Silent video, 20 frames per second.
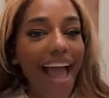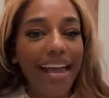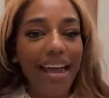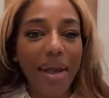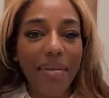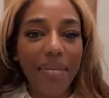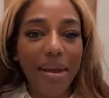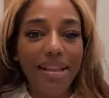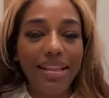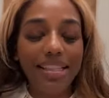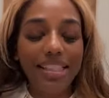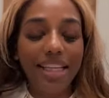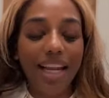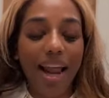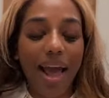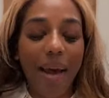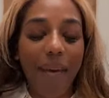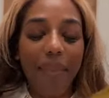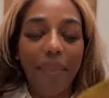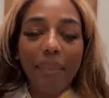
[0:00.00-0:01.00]
I can't make this shit
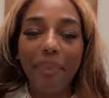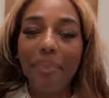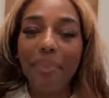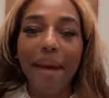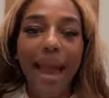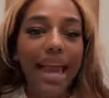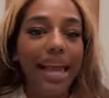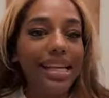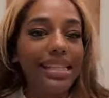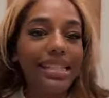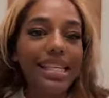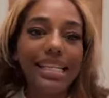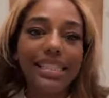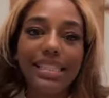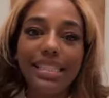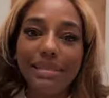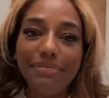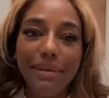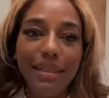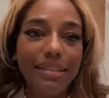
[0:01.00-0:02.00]
up. My
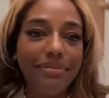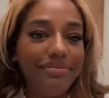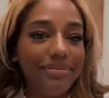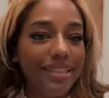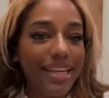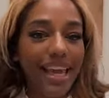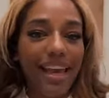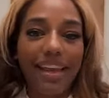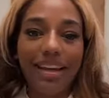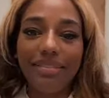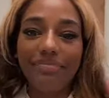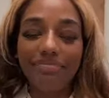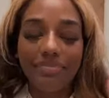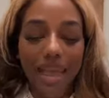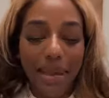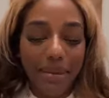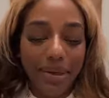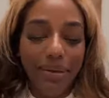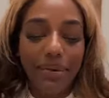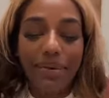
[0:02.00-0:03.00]
ancestors be, yeah,
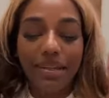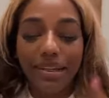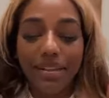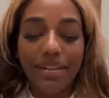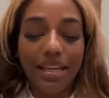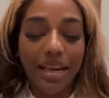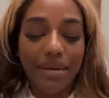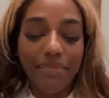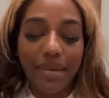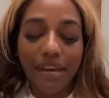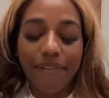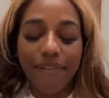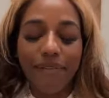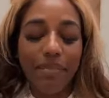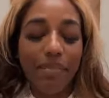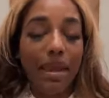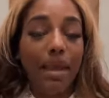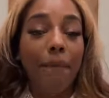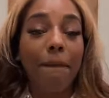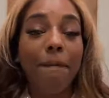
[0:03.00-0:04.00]
they be doing the same thing
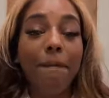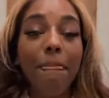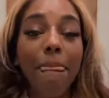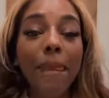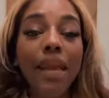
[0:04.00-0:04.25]
for me.